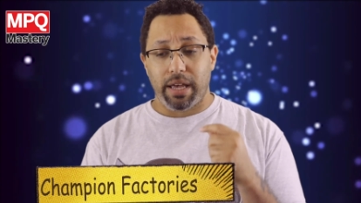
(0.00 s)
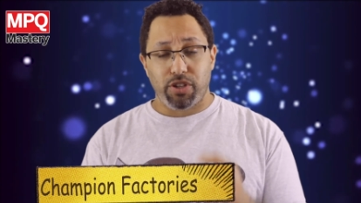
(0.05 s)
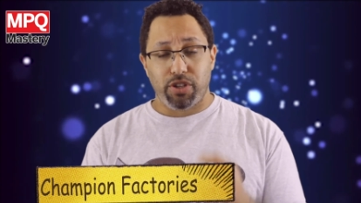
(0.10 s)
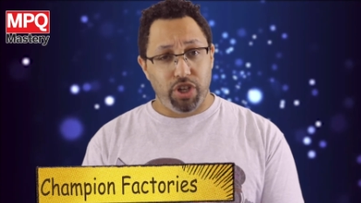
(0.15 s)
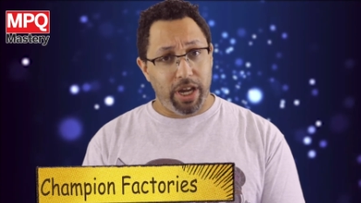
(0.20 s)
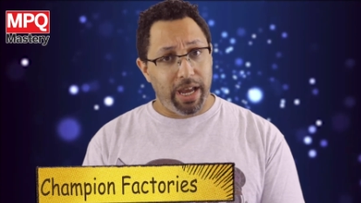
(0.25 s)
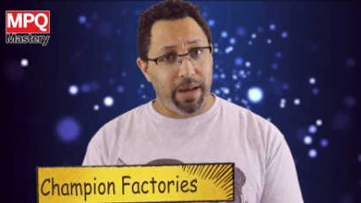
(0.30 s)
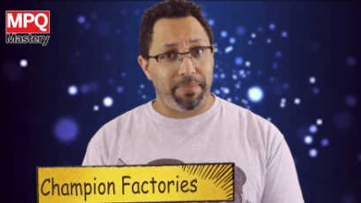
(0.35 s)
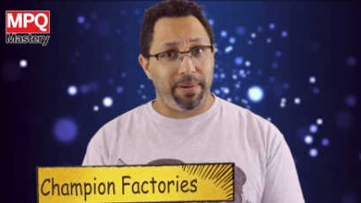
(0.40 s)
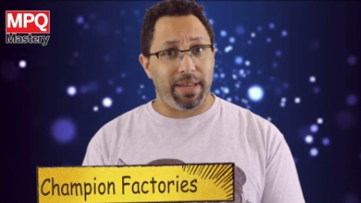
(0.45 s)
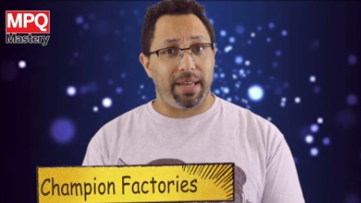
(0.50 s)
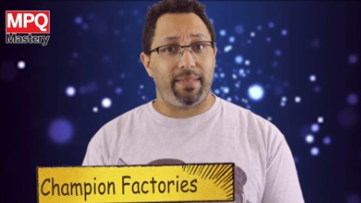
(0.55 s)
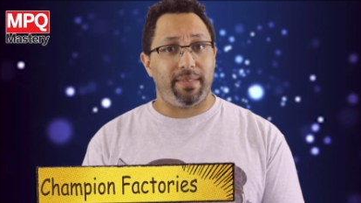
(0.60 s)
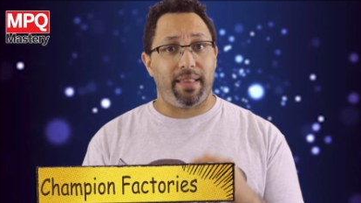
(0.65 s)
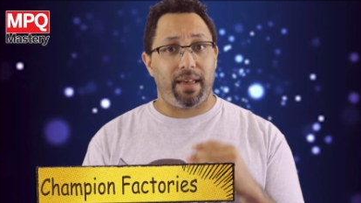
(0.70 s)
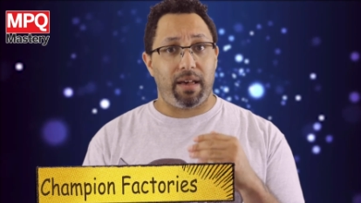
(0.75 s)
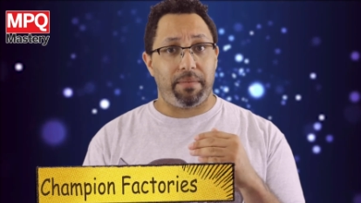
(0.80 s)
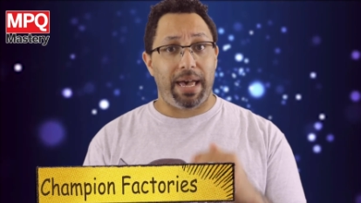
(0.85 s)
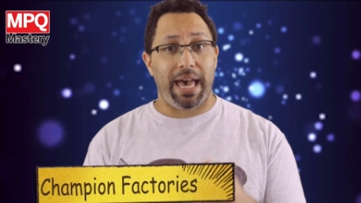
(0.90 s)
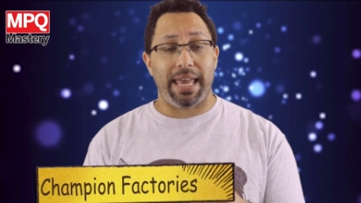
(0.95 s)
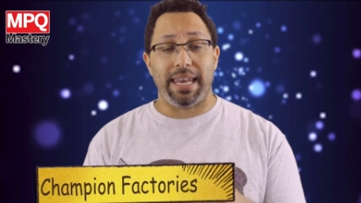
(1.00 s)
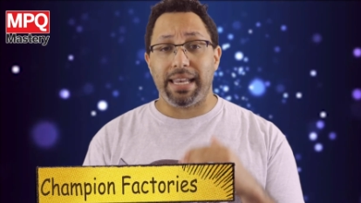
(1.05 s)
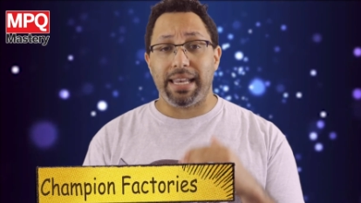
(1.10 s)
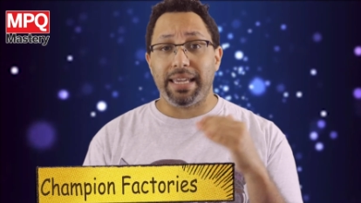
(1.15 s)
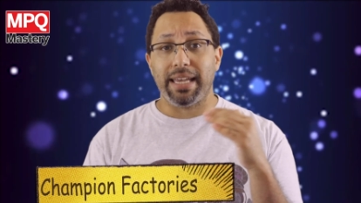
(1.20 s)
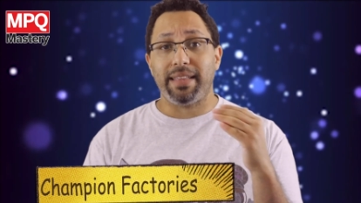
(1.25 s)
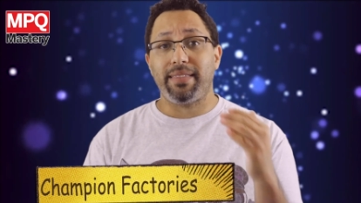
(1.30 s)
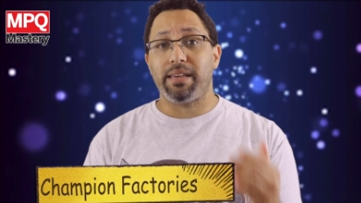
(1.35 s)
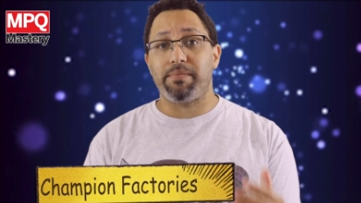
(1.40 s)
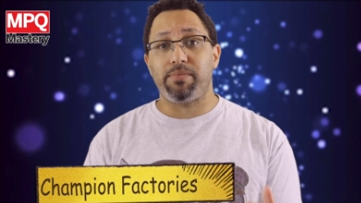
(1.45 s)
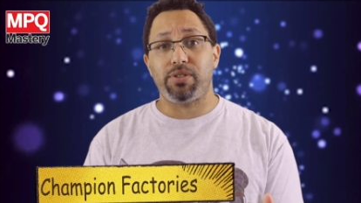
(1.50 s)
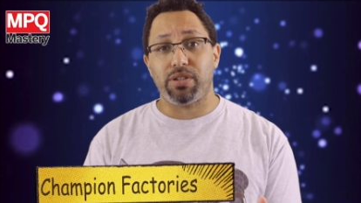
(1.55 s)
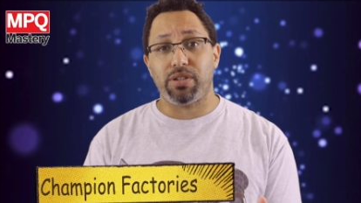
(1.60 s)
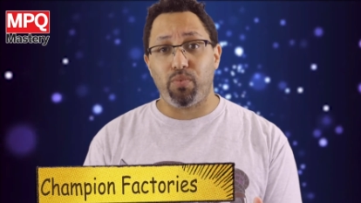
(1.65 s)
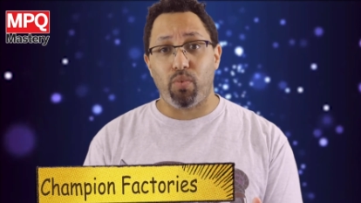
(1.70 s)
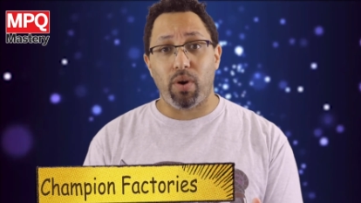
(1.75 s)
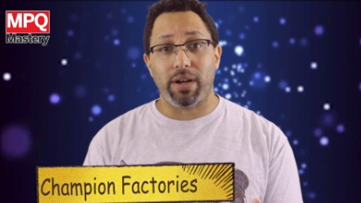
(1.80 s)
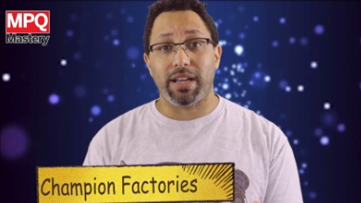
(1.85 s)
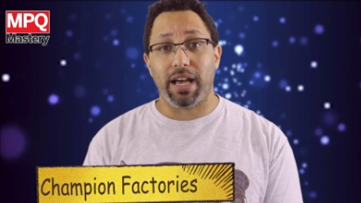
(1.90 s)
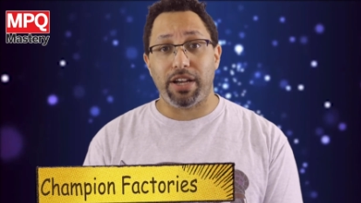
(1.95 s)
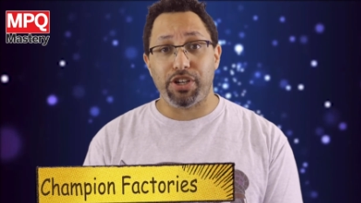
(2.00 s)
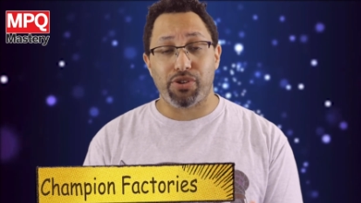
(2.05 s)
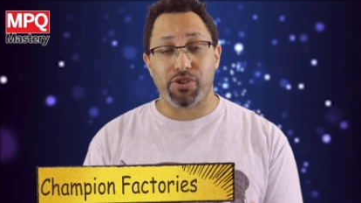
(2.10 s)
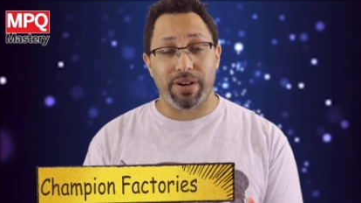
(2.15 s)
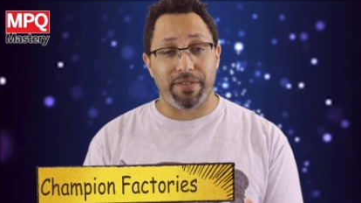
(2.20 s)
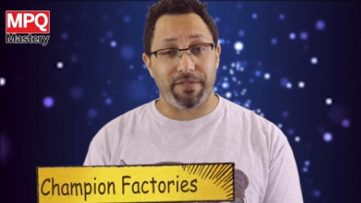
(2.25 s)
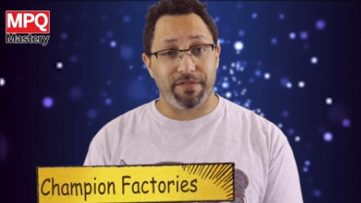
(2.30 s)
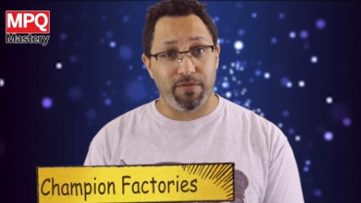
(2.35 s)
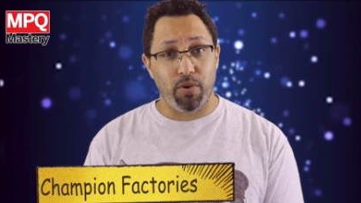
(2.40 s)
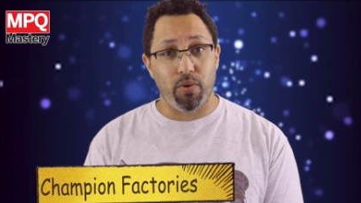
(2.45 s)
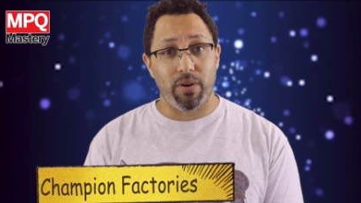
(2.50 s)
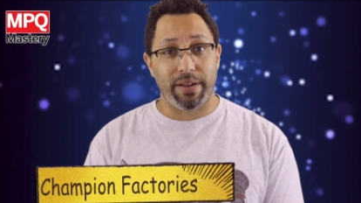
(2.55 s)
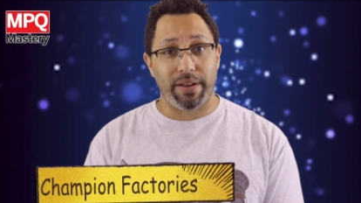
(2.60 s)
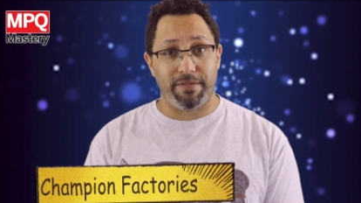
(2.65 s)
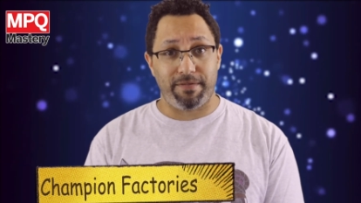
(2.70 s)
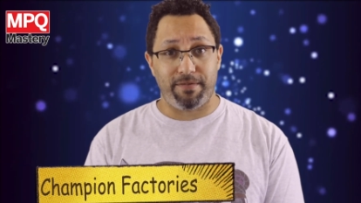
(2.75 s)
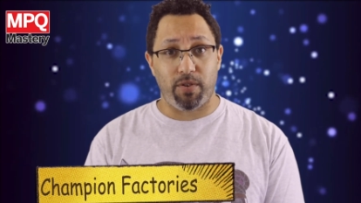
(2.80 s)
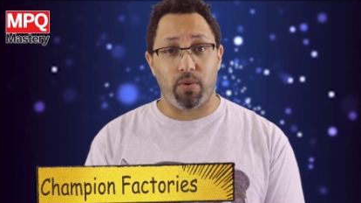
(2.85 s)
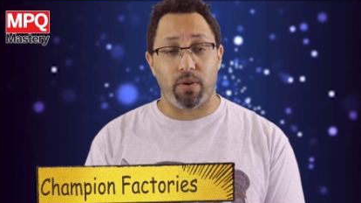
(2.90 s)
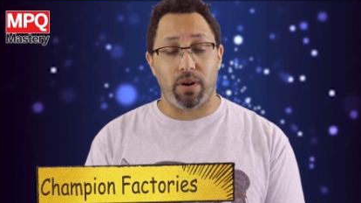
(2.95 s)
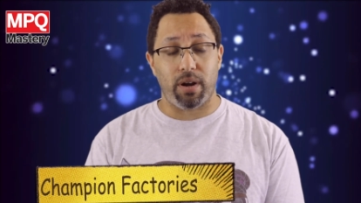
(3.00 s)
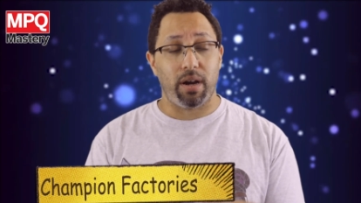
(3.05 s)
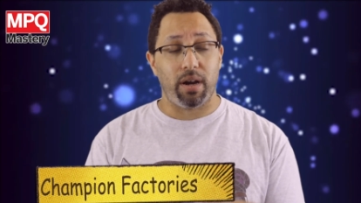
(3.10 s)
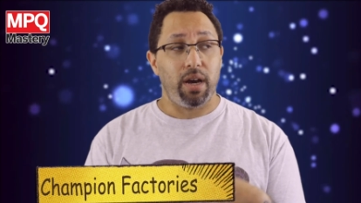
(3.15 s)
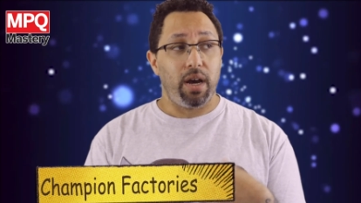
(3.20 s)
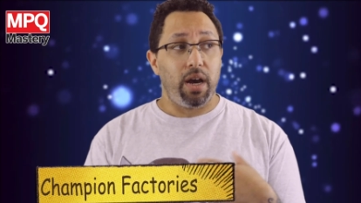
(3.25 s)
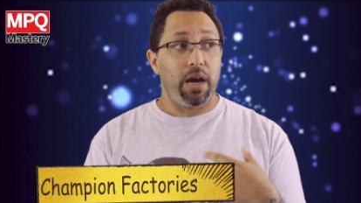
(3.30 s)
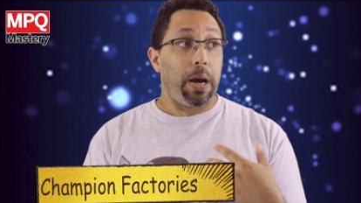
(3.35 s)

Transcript: champion them, and then get them to 144